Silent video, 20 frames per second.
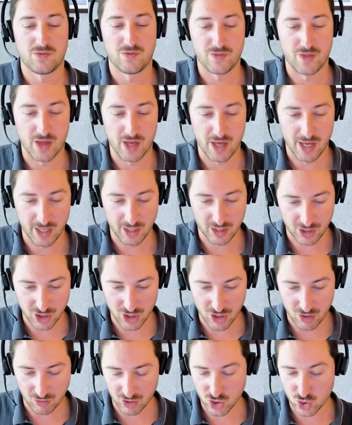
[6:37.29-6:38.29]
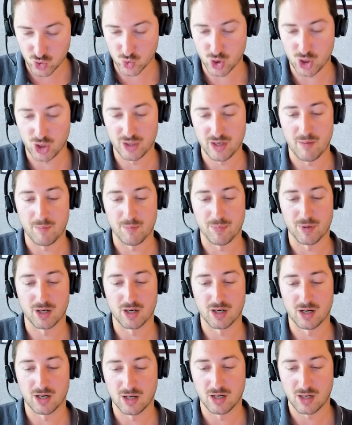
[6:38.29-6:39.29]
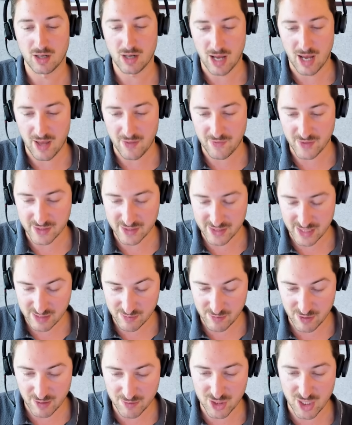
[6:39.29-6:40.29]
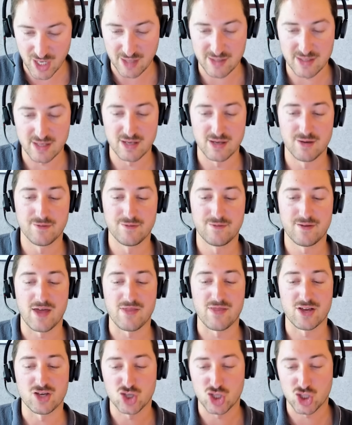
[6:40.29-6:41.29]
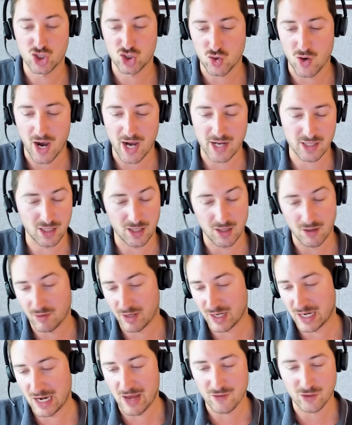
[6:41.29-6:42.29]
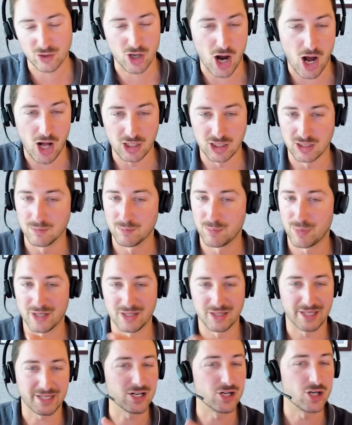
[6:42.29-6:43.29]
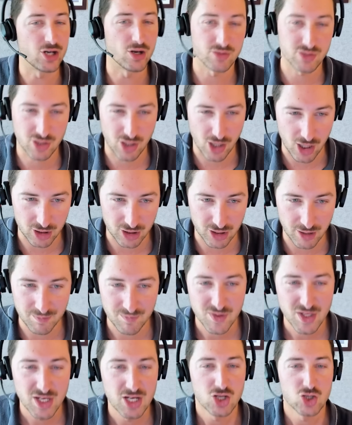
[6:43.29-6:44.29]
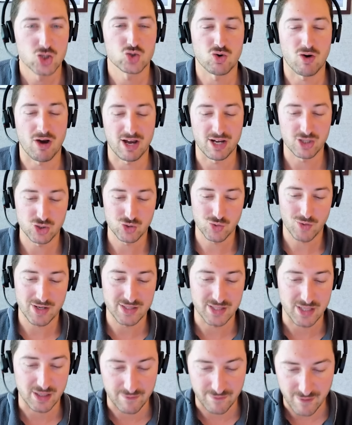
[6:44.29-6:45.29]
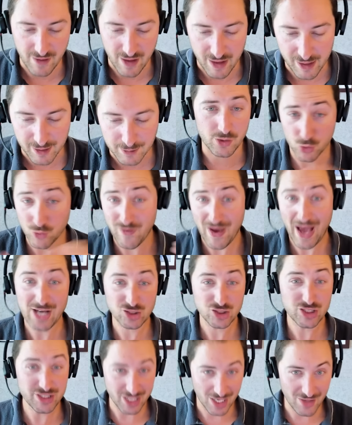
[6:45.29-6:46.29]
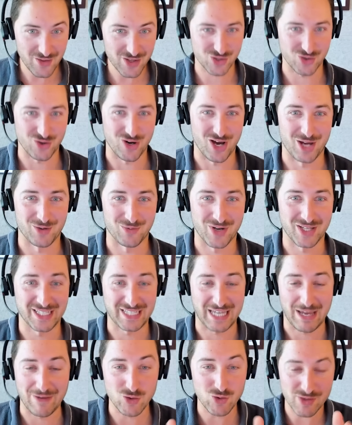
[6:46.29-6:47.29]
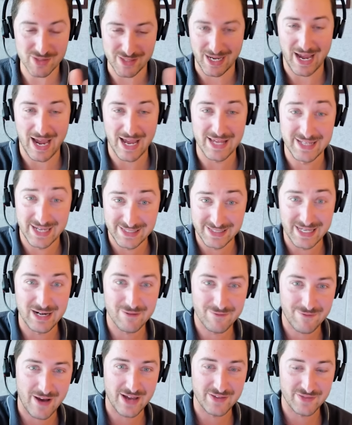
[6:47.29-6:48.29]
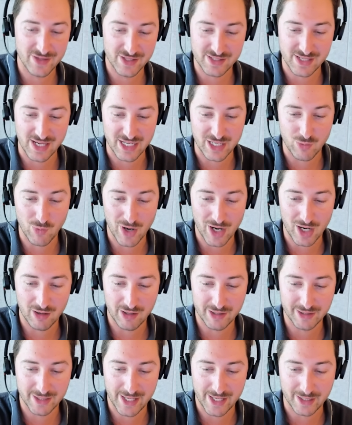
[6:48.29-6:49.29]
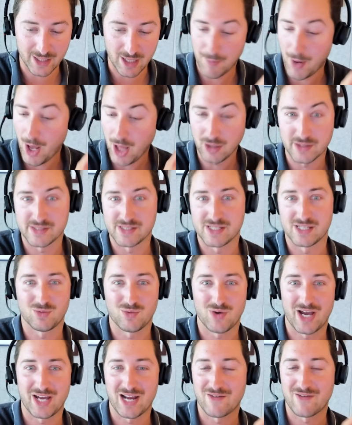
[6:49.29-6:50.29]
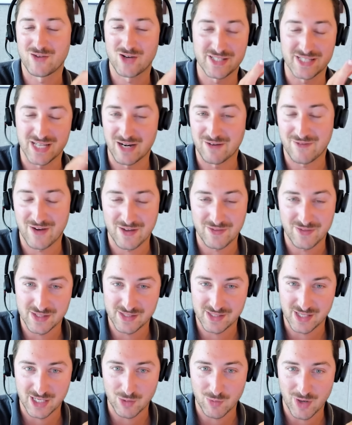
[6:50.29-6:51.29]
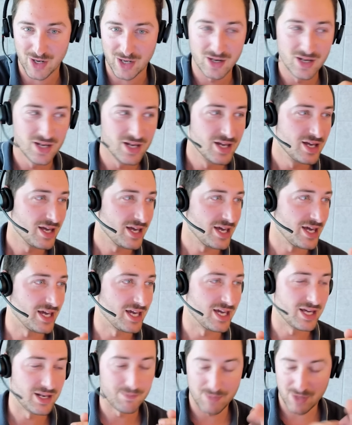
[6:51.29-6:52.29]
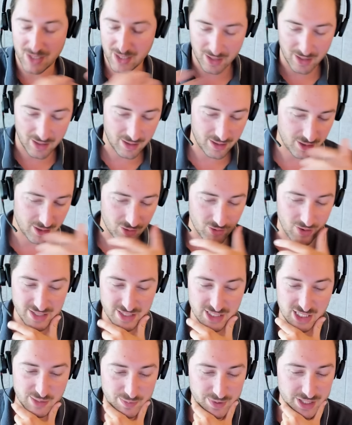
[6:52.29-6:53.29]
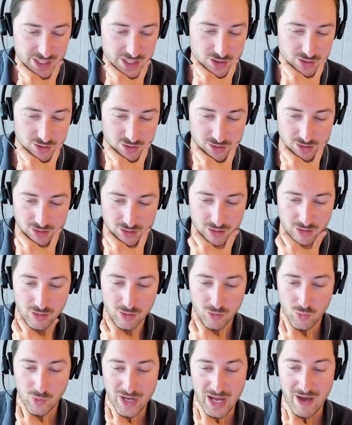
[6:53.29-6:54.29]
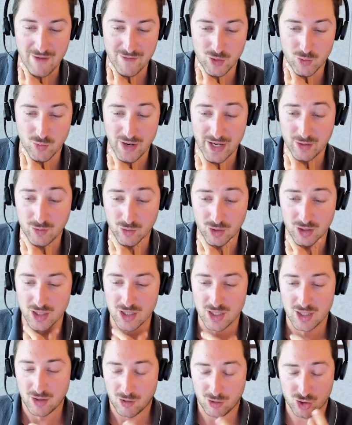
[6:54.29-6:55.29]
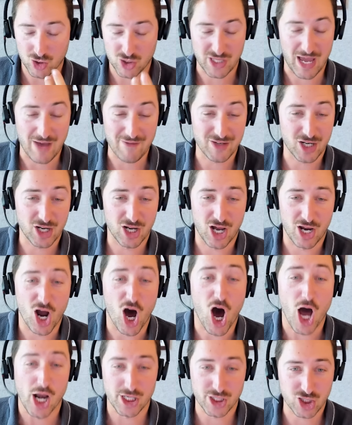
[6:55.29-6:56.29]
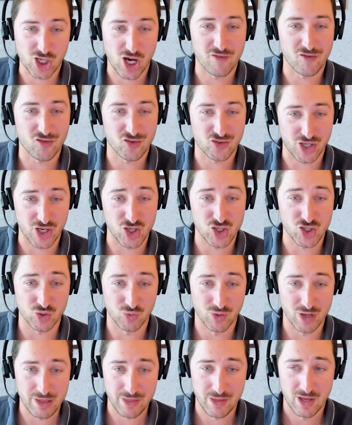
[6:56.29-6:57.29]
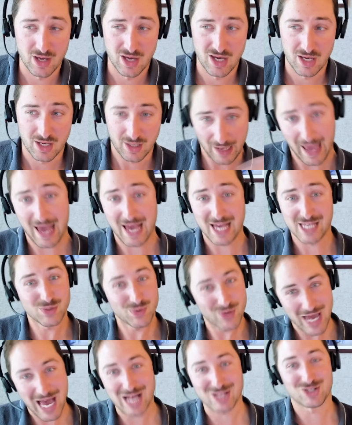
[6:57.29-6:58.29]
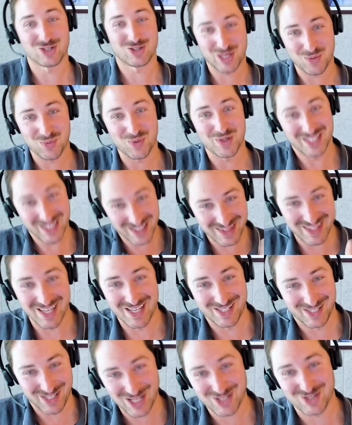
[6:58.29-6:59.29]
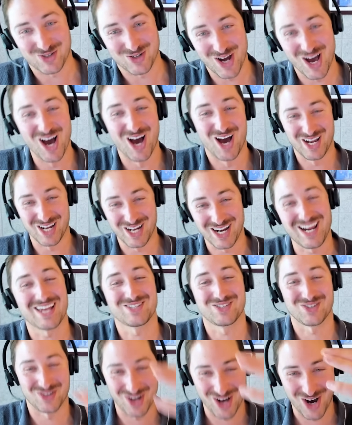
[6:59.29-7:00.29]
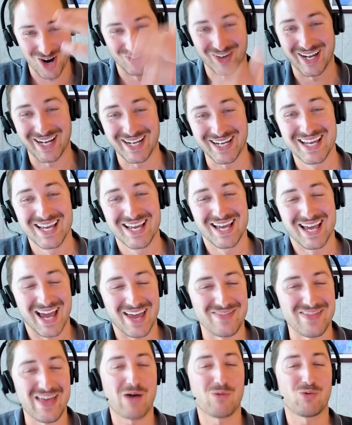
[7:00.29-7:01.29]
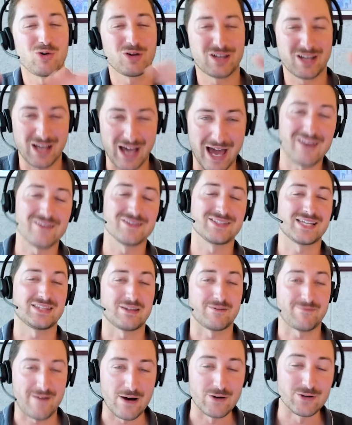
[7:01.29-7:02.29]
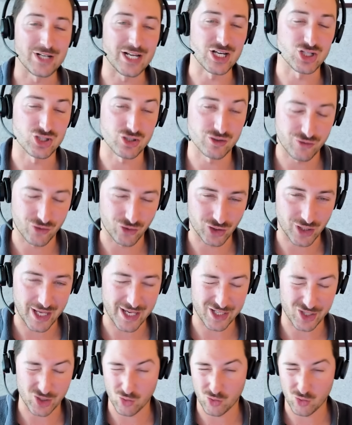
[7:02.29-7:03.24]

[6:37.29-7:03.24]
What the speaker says: the, control number, the assessment objective, and then just trying, in another column, put in like a notes column, trying to identify you've actually done this or not, right? Like, have you identified this anywhere in like a policy, right? Have you identified this anywhere in your SSP or what have you, right? Or just having an honest conversation with guys, we actually think we did this, yes or no, yes or no, right? And that will kind of set the foundation for like